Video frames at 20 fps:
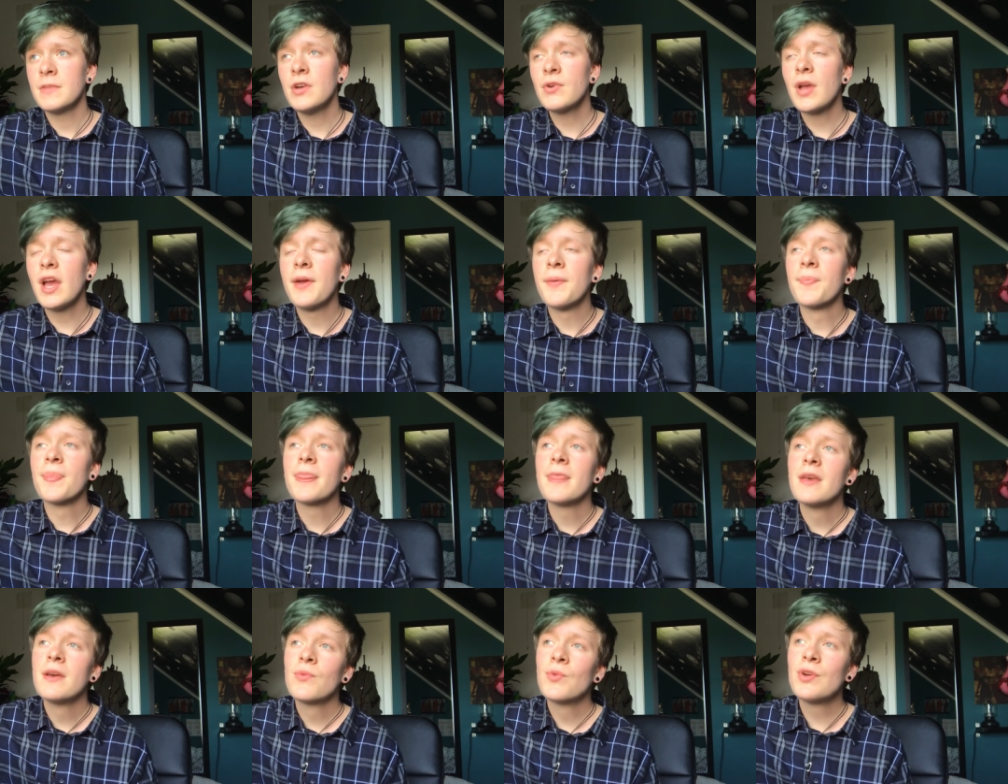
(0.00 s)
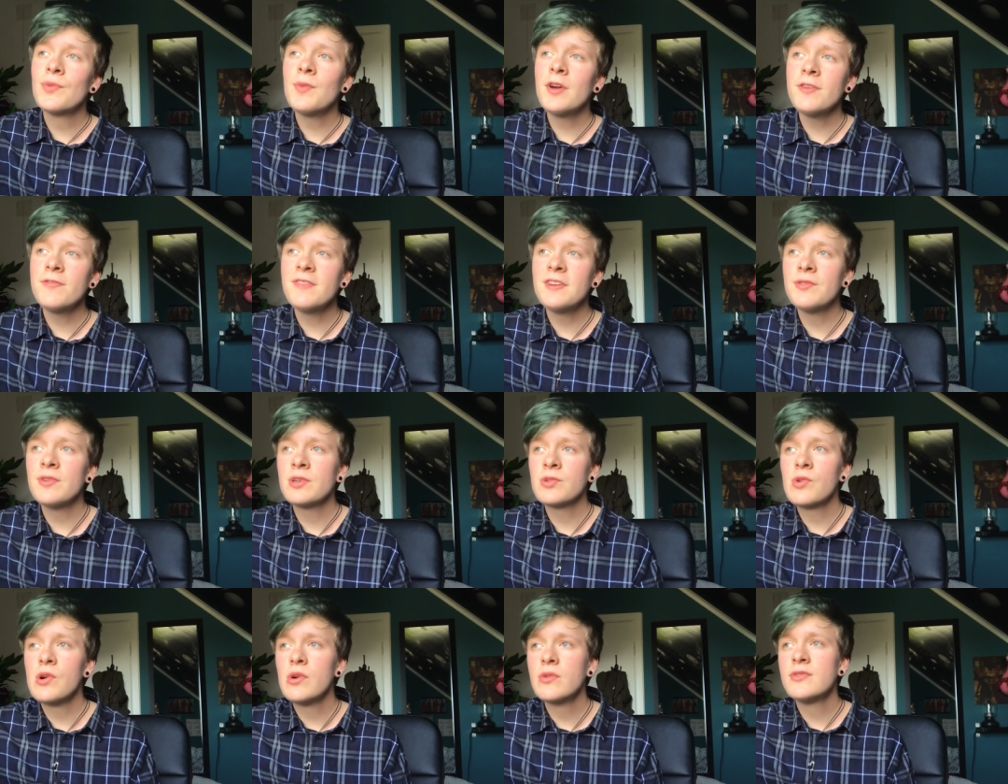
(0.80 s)
Okay, one of my
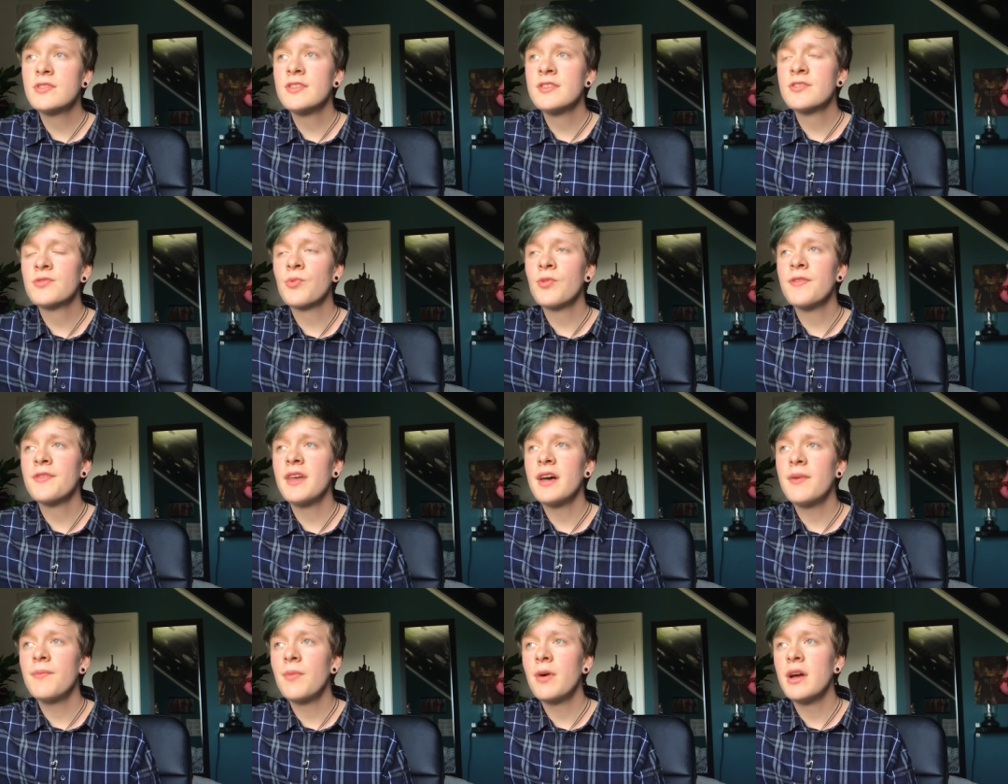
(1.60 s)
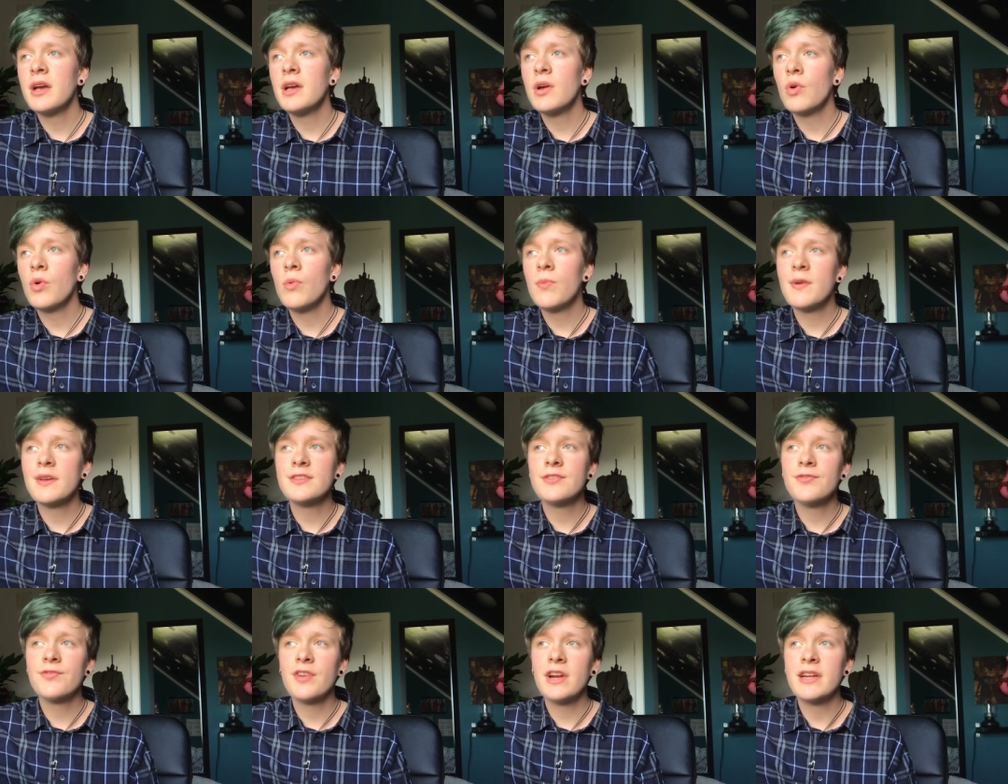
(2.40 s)
favorite quotes is one that my old
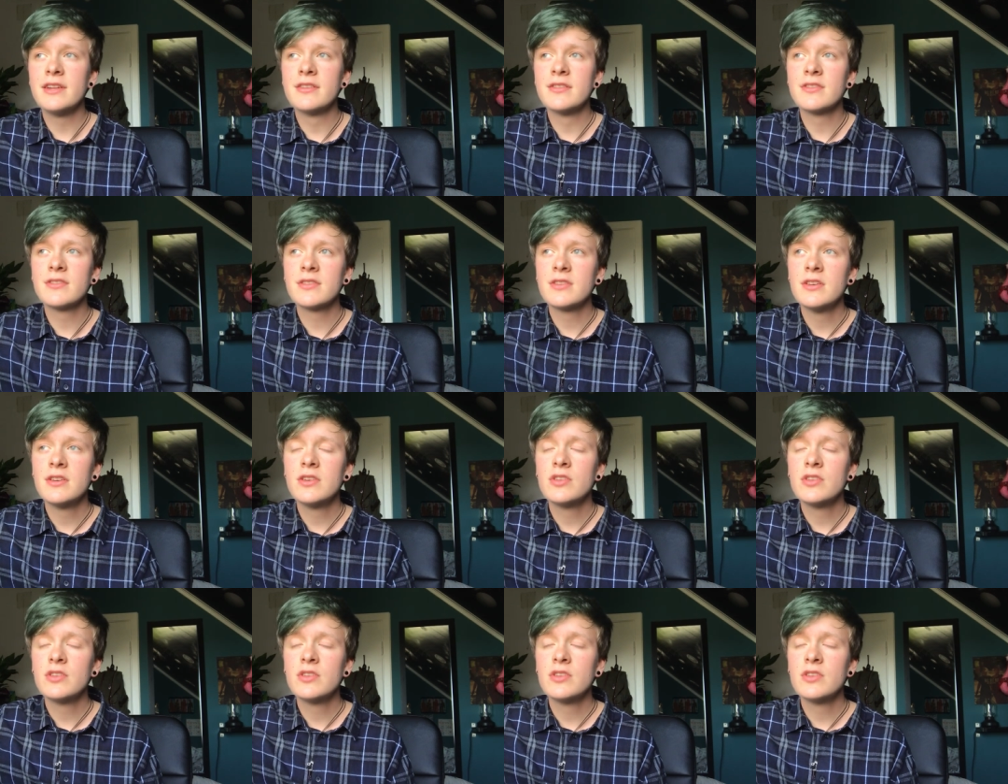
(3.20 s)
best friend